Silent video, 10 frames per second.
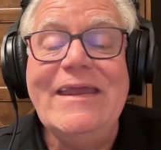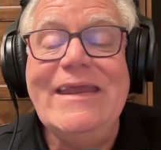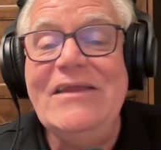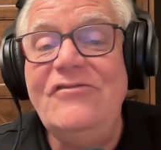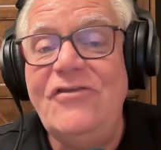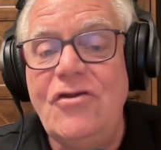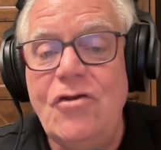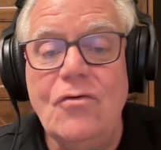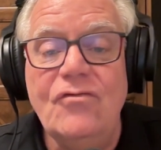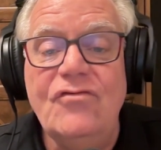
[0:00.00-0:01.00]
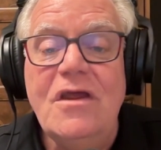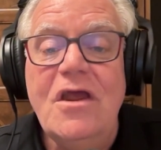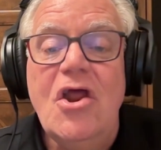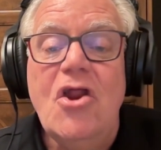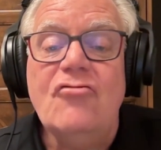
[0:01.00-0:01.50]
easy-to-use,
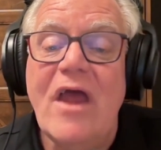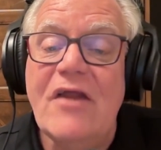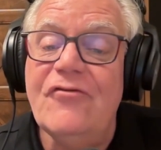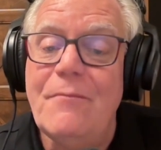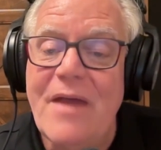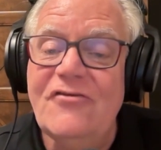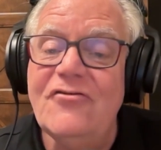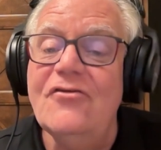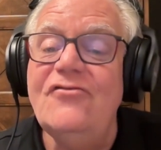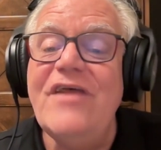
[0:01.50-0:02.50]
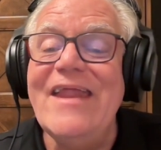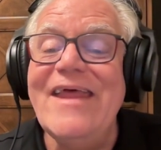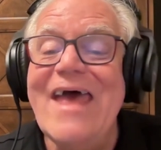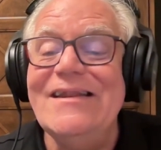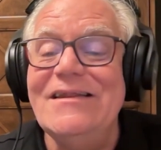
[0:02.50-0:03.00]
transformational data
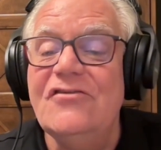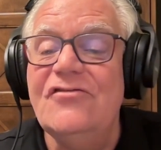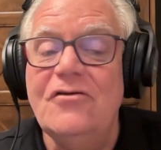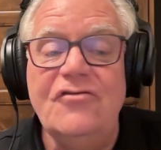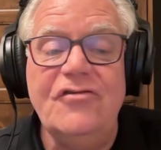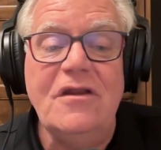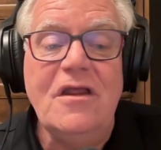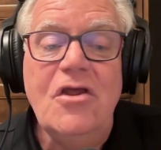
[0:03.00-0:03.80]
analytics solution